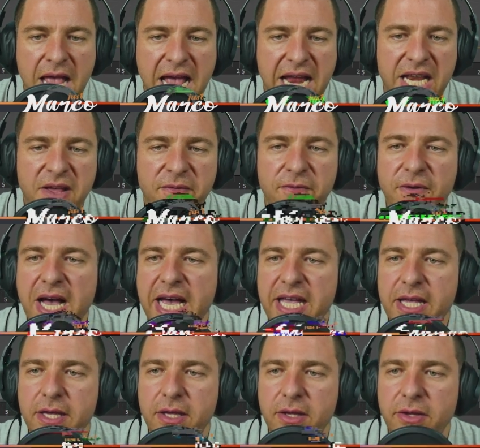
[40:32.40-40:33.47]
And if
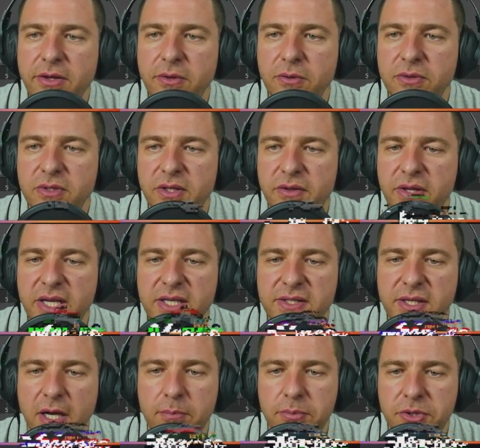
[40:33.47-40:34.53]
I use
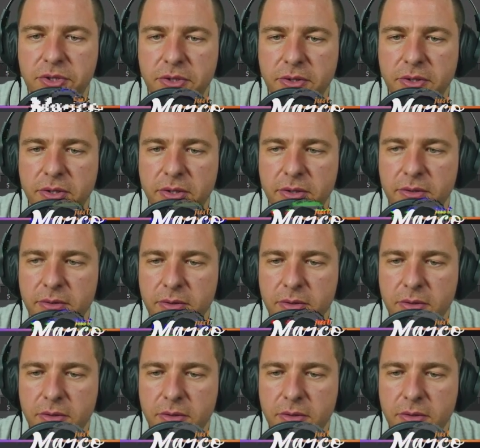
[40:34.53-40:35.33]
this option,